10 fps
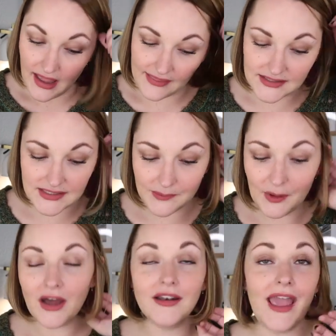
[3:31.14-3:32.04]
And this is a
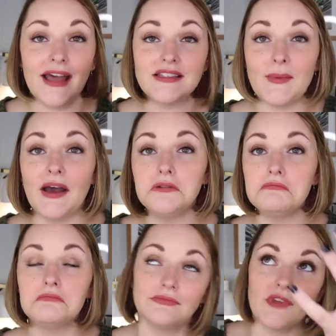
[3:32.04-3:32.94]
podcast about
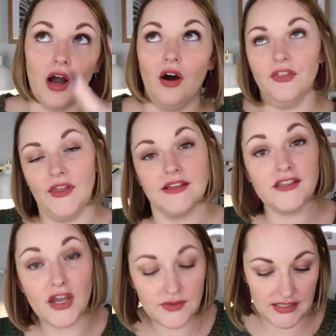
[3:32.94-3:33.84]
all things
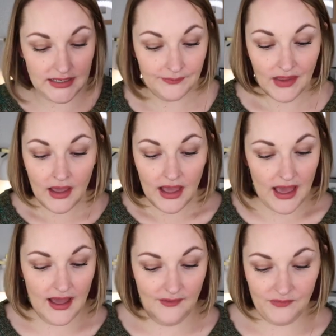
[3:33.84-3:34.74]
cozy.
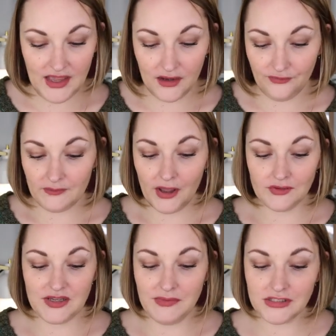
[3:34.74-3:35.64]
They go from
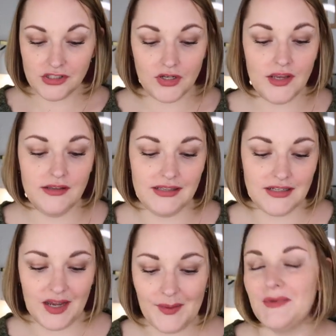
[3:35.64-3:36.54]
cozy mysteries, they
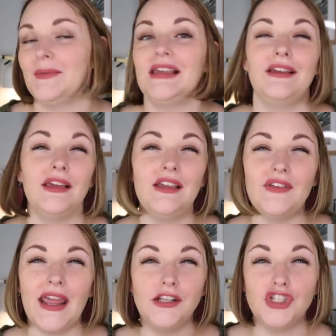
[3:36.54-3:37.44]
talk about maybe
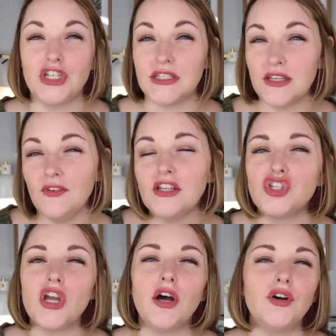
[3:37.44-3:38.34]
even HGTV
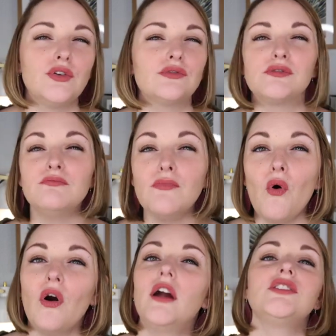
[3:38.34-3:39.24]
shows,
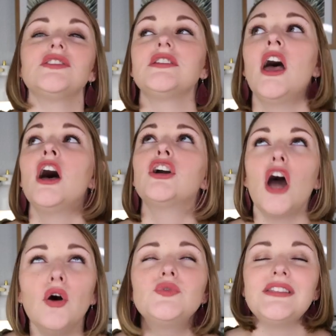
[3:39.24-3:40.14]
more just
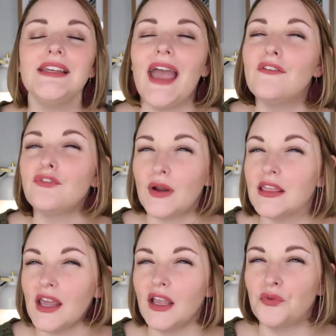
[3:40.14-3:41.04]
cozy
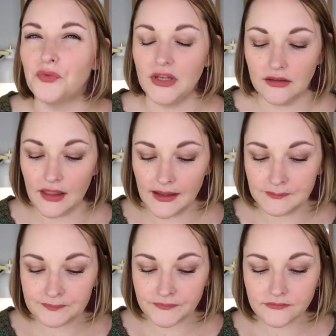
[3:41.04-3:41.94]
everything, really.